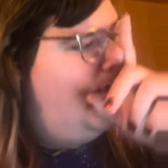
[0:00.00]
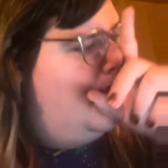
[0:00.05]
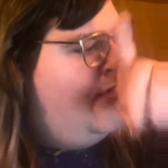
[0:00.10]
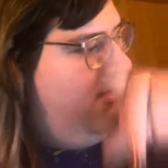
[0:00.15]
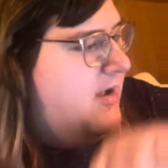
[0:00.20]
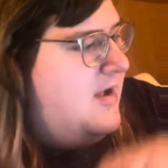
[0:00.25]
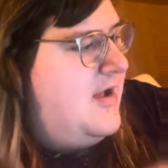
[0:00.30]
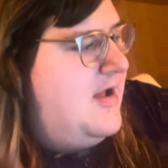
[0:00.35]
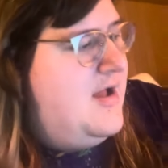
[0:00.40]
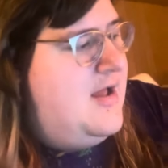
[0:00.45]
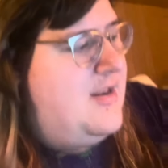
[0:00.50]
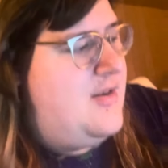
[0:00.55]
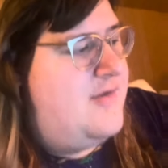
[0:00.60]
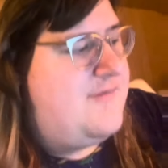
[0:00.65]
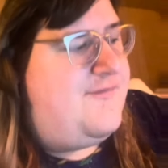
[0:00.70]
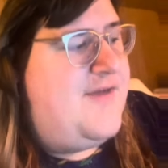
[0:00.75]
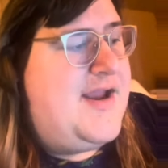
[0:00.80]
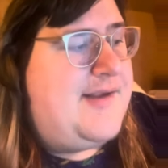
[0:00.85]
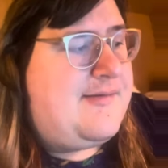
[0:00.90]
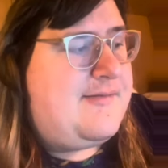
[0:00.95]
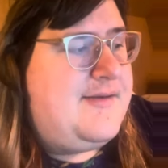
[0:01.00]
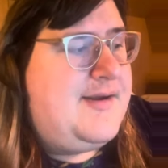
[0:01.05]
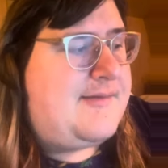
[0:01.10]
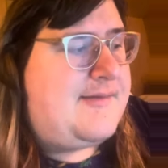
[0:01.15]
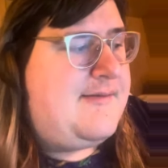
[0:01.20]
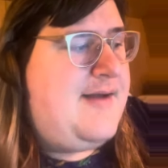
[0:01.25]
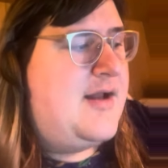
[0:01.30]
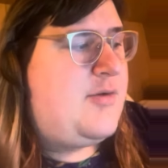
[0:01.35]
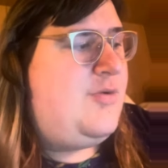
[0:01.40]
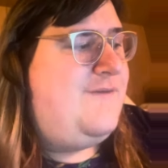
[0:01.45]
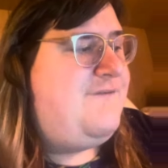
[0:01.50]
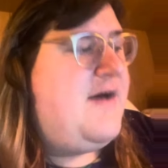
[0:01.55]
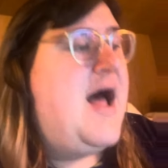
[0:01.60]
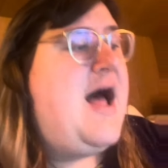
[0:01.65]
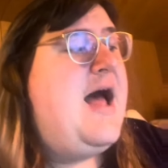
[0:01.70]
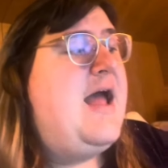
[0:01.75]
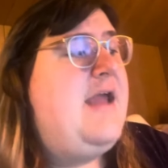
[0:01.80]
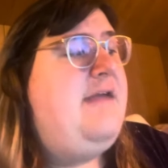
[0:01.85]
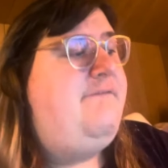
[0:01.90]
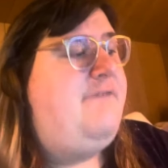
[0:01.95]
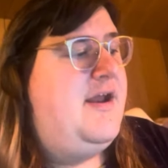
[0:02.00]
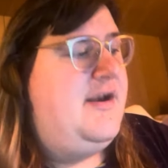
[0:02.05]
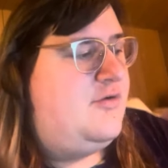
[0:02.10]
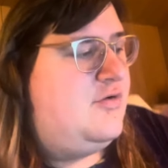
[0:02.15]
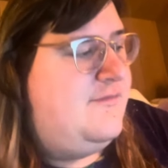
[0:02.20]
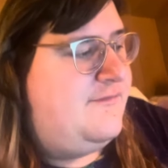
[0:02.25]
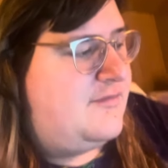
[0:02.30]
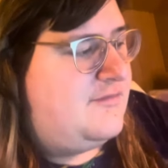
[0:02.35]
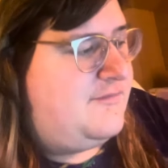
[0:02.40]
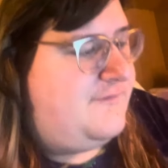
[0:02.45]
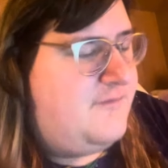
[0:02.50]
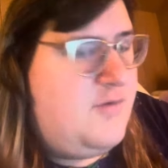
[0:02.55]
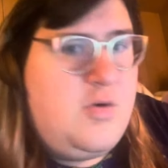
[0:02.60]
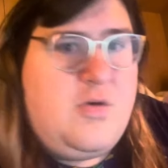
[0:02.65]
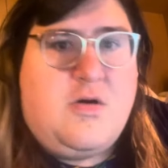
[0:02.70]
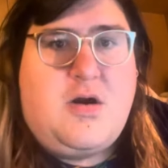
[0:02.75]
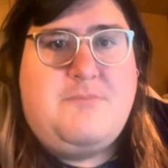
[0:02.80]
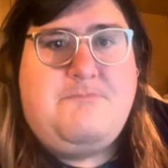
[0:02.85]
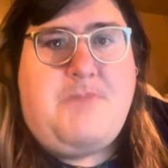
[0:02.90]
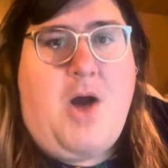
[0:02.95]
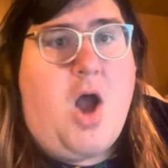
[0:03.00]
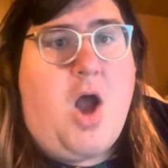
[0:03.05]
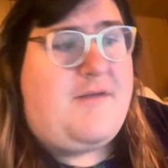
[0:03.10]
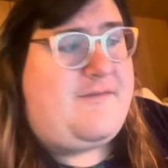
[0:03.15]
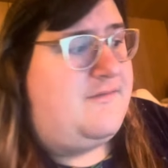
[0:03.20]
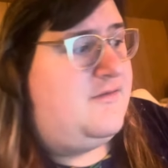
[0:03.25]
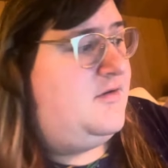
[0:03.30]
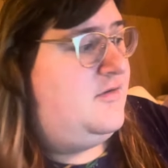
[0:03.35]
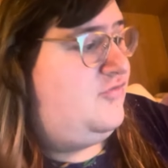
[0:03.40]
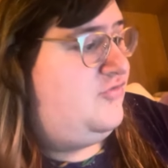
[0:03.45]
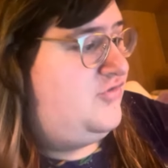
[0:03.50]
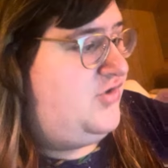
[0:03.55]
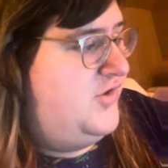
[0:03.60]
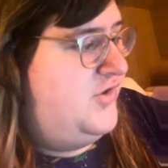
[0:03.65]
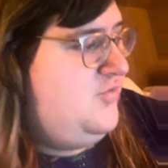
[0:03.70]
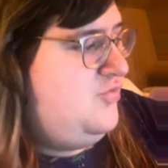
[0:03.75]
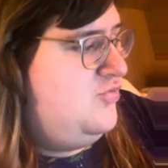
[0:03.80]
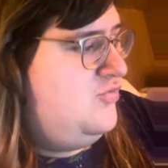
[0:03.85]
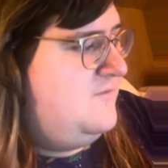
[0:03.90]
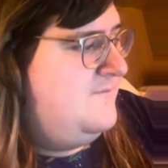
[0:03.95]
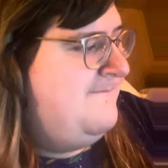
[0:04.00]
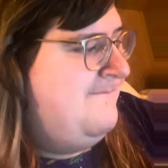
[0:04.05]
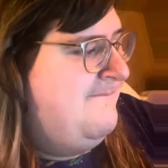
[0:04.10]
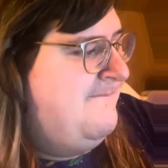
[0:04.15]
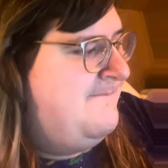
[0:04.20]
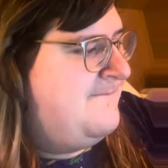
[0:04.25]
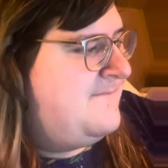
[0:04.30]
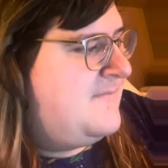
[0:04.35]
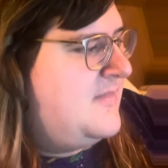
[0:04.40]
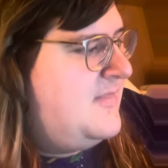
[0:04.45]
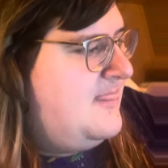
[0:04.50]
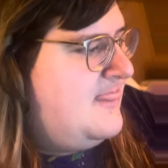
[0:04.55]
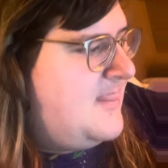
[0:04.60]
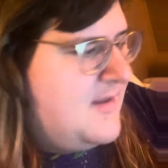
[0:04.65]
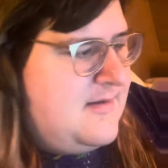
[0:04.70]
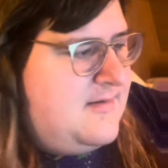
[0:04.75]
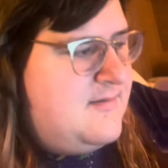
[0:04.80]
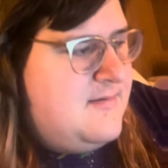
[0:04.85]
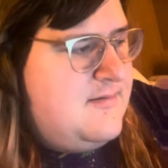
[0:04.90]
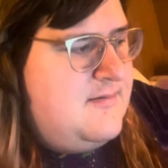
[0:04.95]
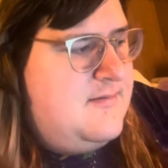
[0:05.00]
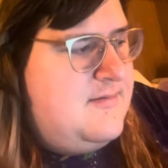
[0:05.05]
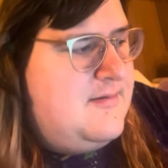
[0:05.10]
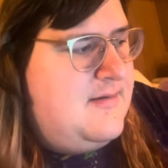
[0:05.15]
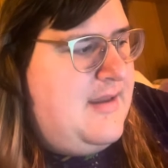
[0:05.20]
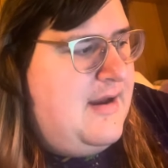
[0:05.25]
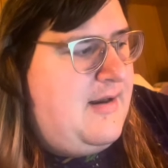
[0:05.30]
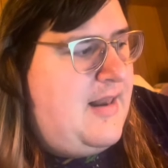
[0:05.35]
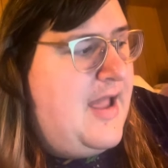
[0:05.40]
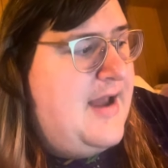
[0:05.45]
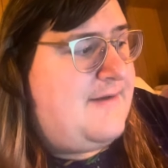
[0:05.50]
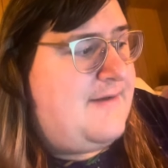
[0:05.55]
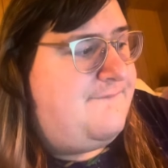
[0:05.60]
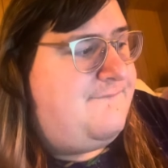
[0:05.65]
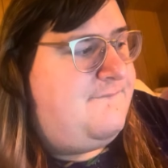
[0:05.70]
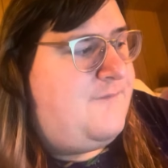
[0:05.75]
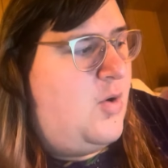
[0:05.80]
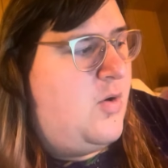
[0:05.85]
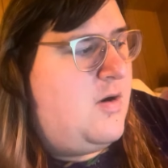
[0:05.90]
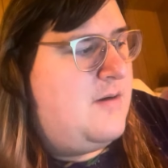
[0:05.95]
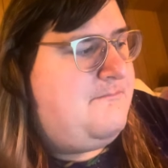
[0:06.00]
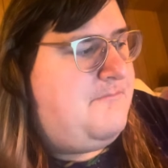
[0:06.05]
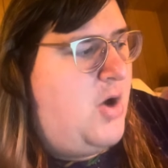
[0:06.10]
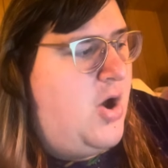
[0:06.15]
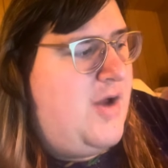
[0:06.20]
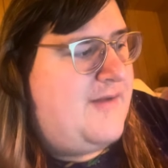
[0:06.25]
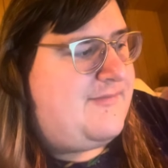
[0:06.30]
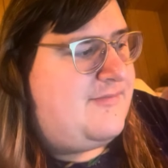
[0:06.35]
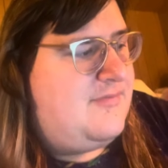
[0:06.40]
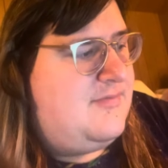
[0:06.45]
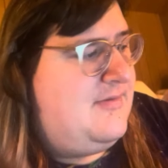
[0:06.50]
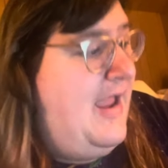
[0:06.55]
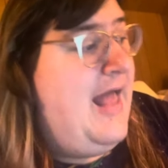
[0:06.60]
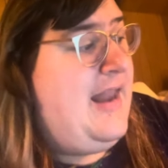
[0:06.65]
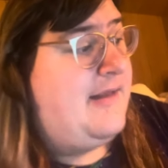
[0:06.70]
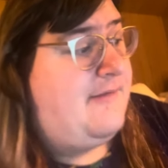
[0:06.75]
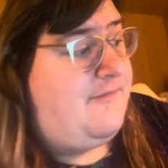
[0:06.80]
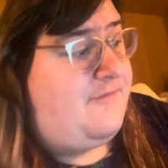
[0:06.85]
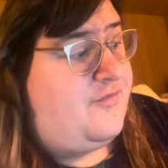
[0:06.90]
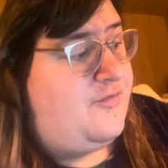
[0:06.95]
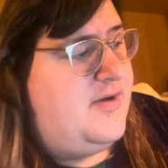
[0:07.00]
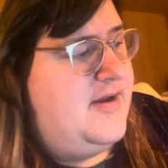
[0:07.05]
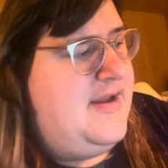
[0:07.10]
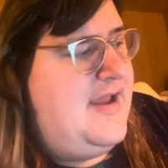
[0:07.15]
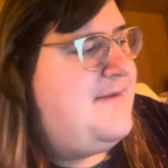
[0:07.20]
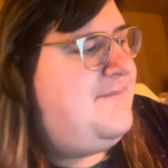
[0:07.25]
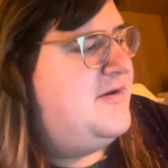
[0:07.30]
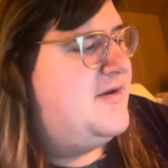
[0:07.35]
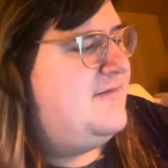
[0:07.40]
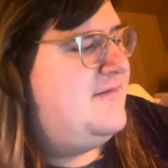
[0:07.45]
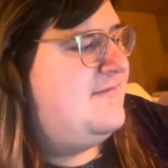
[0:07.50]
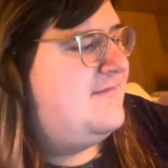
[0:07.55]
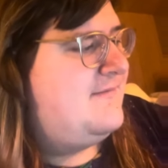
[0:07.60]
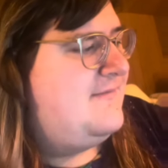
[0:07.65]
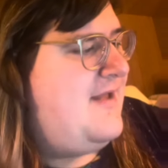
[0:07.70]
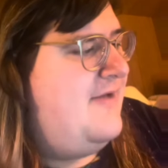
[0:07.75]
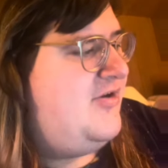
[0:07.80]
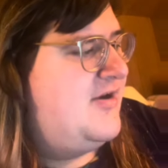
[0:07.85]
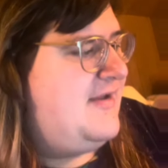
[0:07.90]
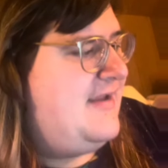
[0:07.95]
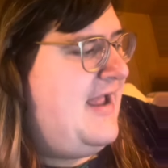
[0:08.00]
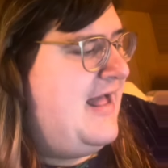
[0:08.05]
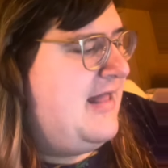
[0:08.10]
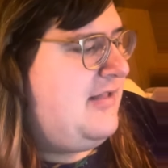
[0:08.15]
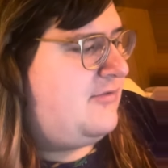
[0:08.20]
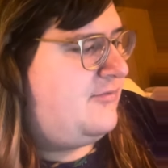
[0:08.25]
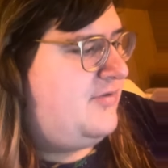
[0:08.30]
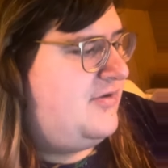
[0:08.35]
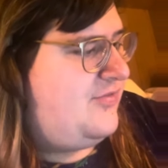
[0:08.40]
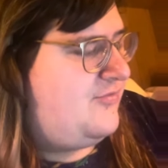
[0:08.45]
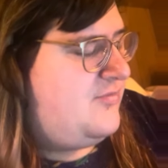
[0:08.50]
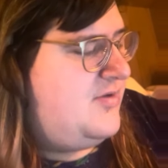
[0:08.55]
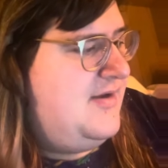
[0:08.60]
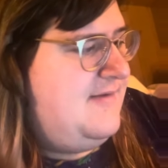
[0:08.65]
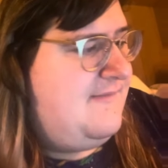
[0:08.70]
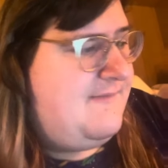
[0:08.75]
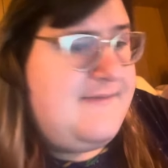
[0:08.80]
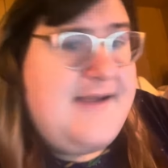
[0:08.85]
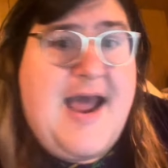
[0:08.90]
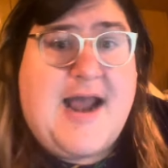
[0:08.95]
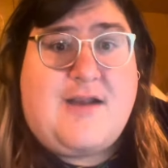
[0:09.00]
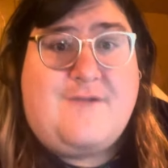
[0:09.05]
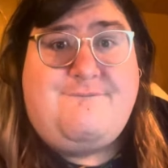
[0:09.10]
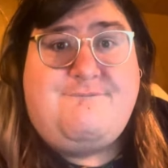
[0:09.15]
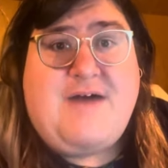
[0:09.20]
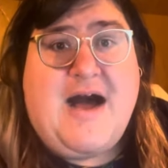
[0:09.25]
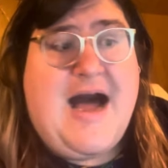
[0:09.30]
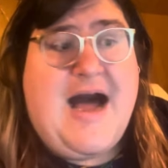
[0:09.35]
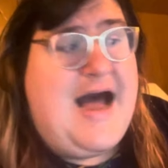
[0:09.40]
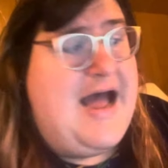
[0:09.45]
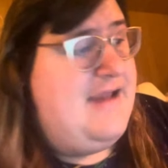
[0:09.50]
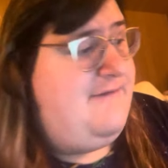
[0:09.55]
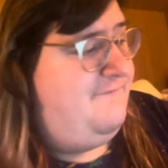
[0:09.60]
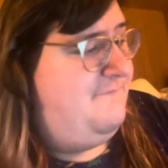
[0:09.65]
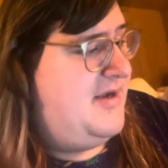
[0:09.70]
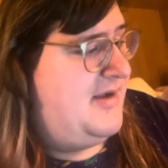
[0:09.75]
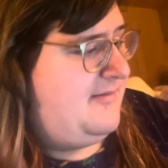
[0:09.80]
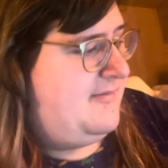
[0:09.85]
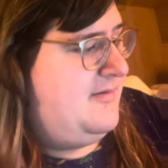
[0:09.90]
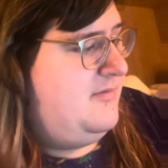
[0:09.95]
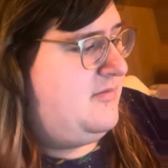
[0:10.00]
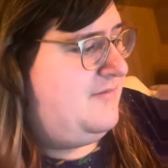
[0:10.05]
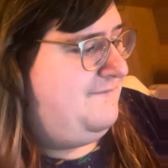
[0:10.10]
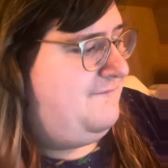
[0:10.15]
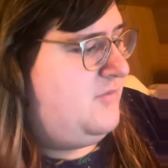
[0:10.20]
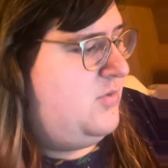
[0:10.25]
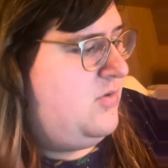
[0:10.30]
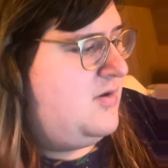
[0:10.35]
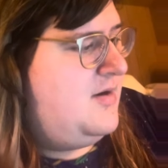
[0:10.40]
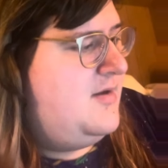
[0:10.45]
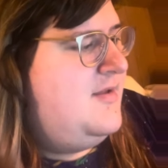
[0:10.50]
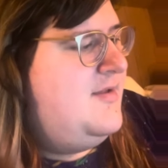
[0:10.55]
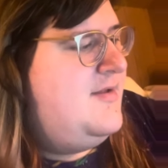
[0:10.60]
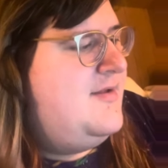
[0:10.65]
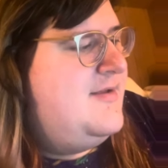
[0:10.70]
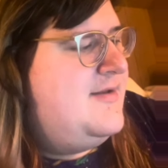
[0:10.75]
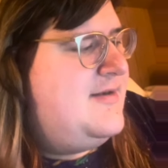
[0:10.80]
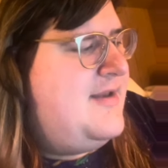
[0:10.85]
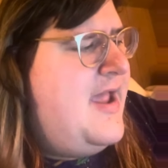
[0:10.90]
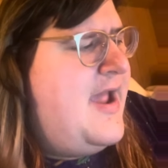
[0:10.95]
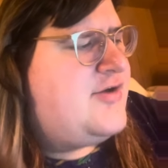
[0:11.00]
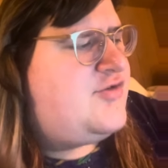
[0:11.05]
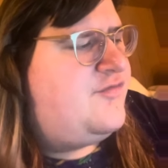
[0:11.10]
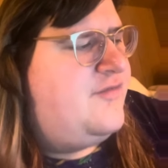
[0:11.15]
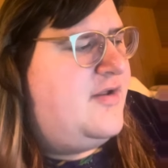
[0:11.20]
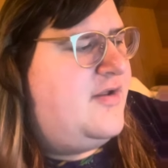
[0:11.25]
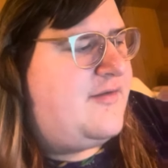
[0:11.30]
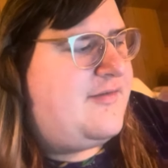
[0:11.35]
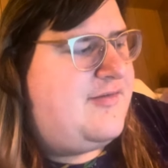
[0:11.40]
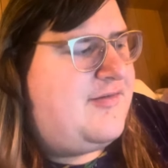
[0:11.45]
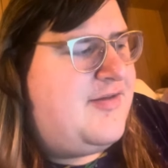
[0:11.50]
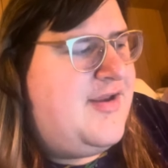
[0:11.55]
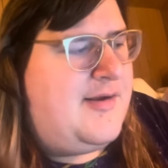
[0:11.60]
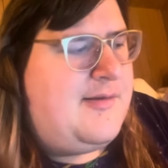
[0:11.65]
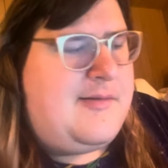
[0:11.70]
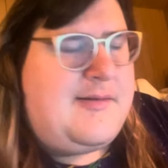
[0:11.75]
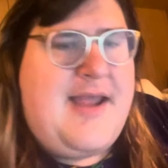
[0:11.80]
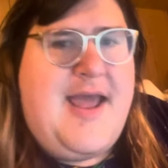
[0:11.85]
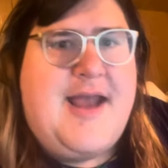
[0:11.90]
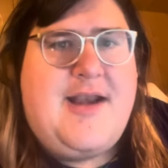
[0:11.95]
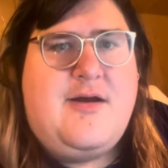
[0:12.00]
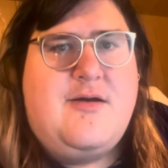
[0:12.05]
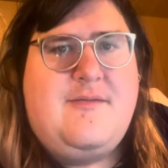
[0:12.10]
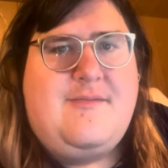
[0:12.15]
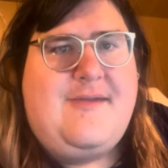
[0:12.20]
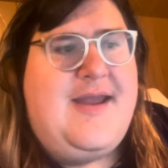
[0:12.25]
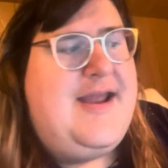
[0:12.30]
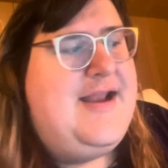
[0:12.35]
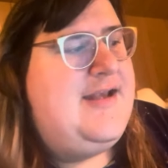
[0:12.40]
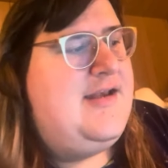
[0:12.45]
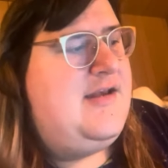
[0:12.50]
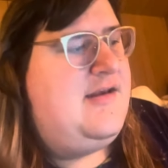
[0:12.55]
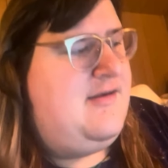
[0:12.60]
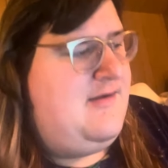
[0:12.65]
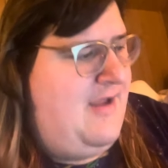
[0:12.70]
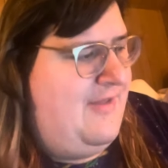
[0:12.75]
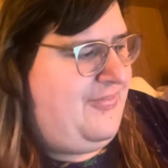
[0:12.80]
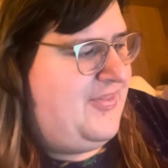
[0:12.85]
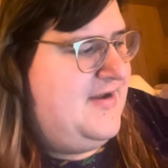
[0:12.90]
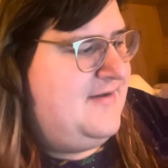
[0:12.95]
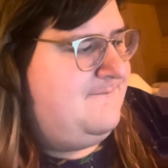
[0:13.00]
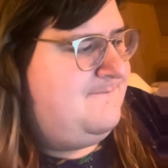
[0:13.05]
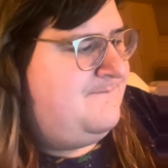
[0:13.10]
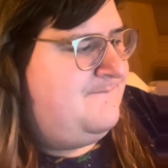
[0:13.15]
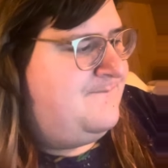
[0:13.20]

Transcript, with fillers: Uh, Las Vegas 6, Ottawa 5, Vancouver 4, Boston 2, Carolina 4, Boston, Dallas 3, Edmonton 7, Calgary 3, Seattle 5, Minnesota 4, Nashville 6, San Jose nothing,